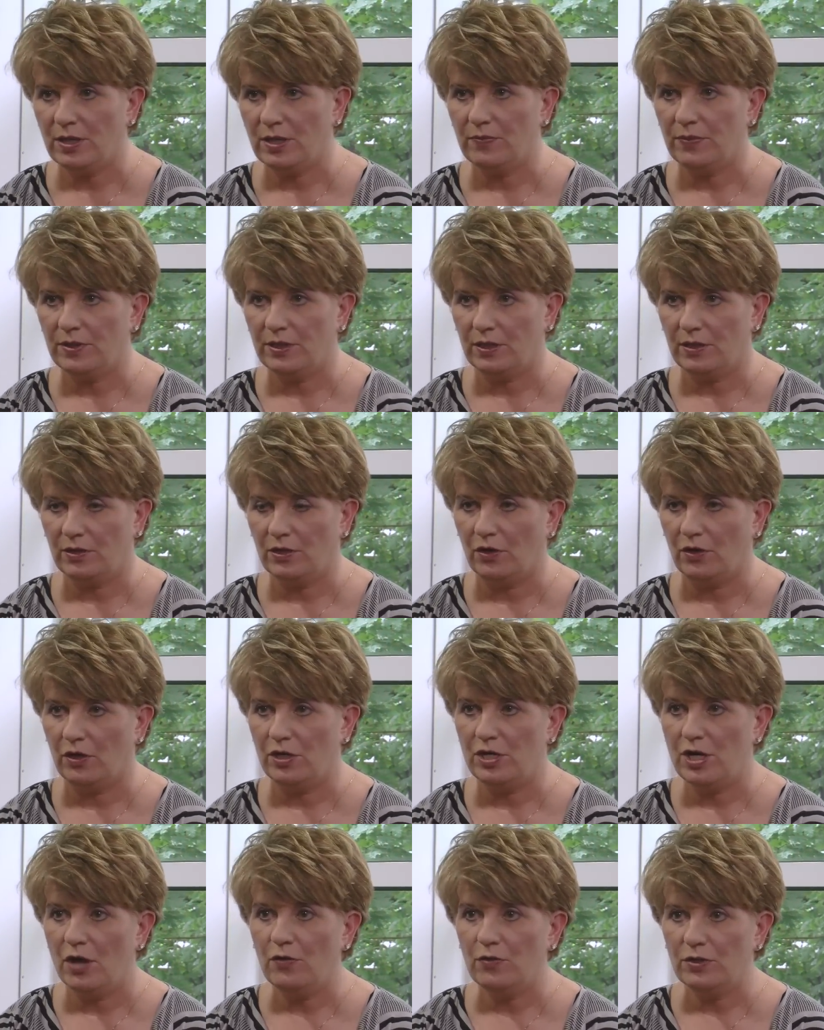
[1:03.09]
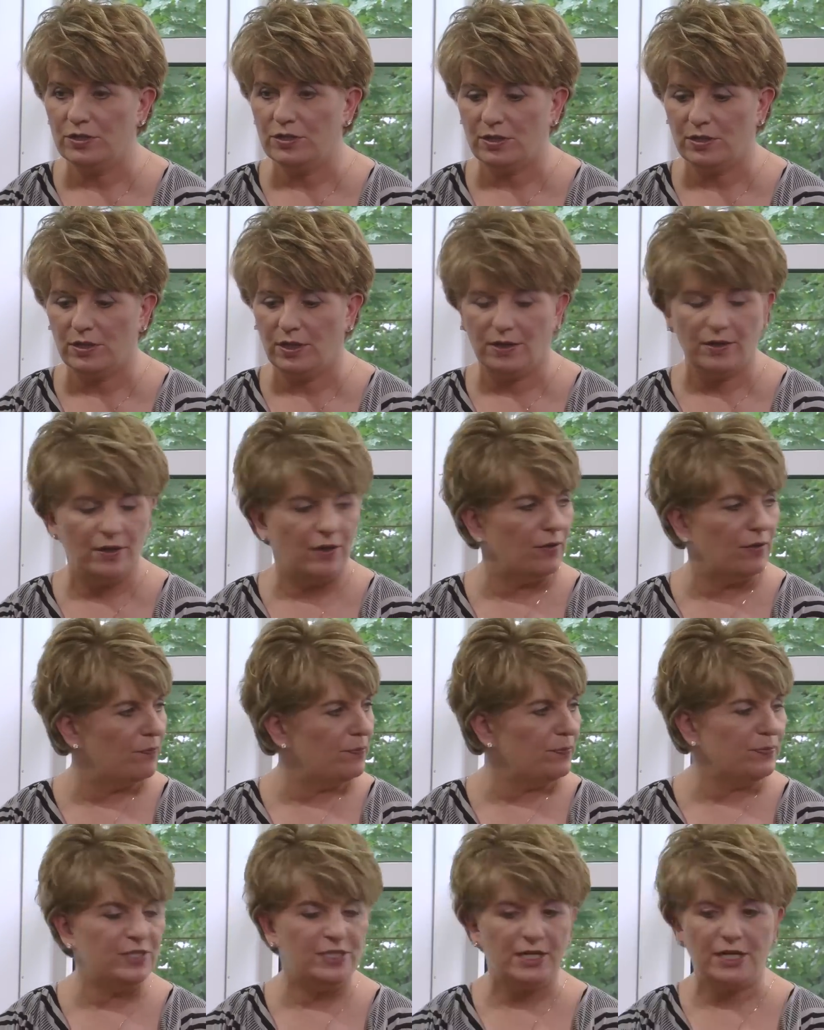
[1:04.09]
something, you know, notice a,
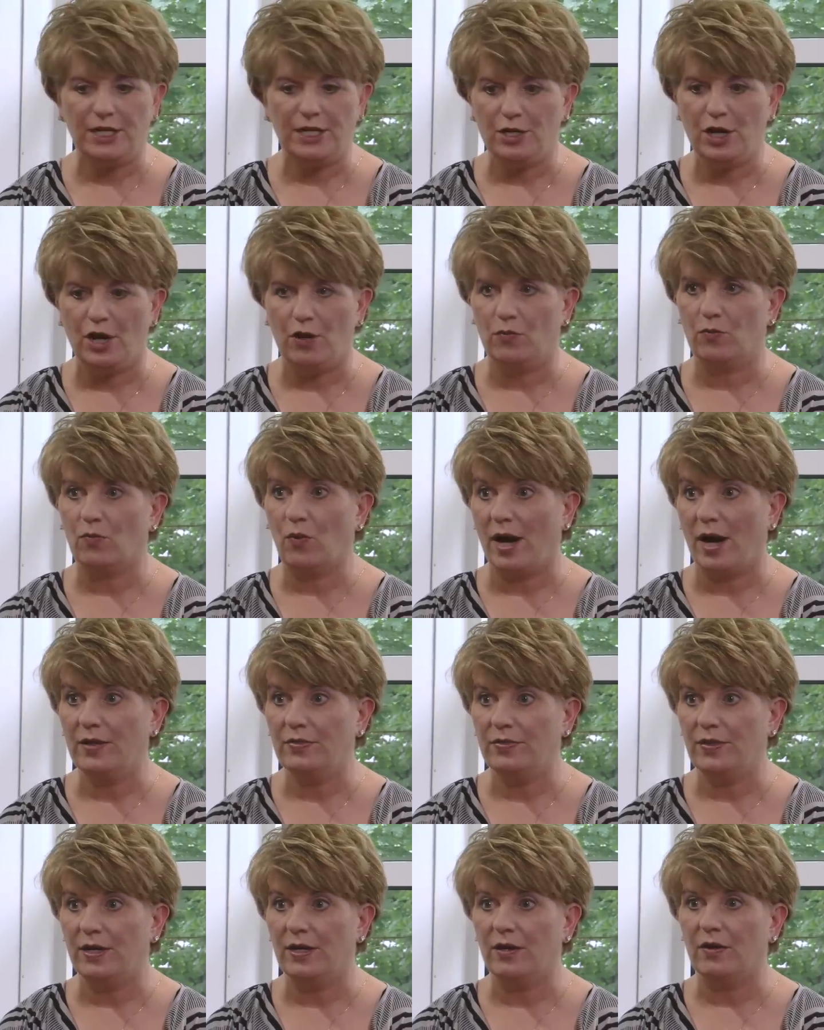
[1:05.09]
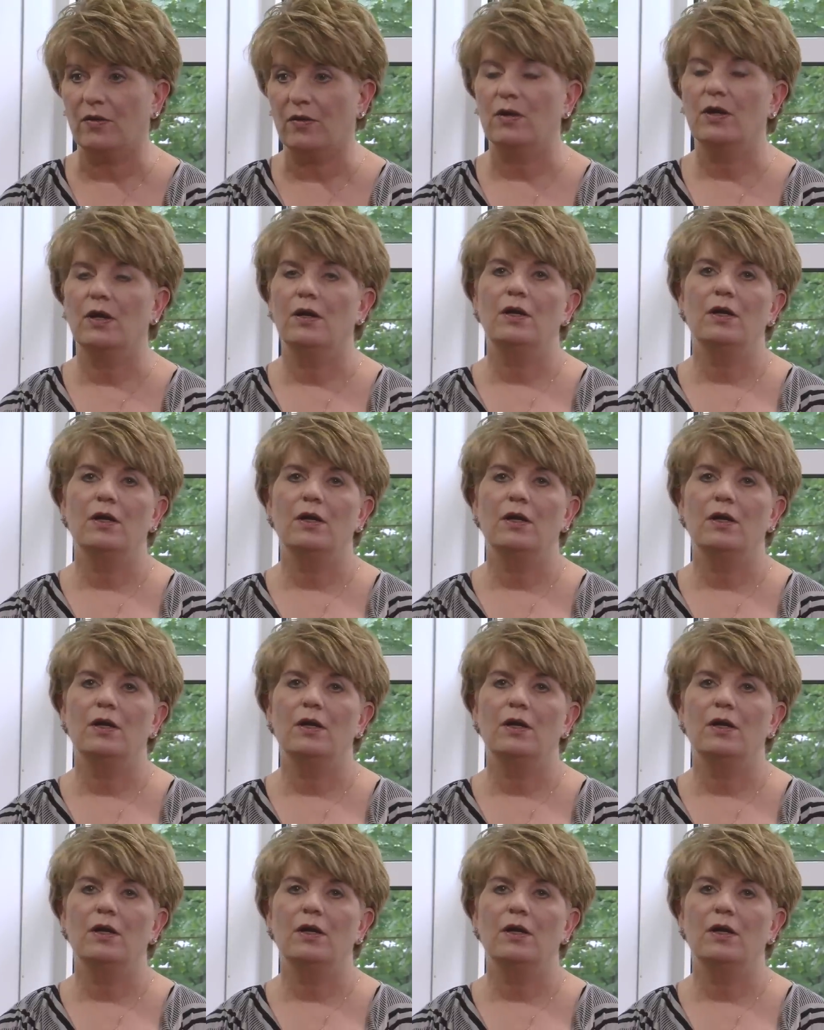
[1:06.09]
a sticky note right there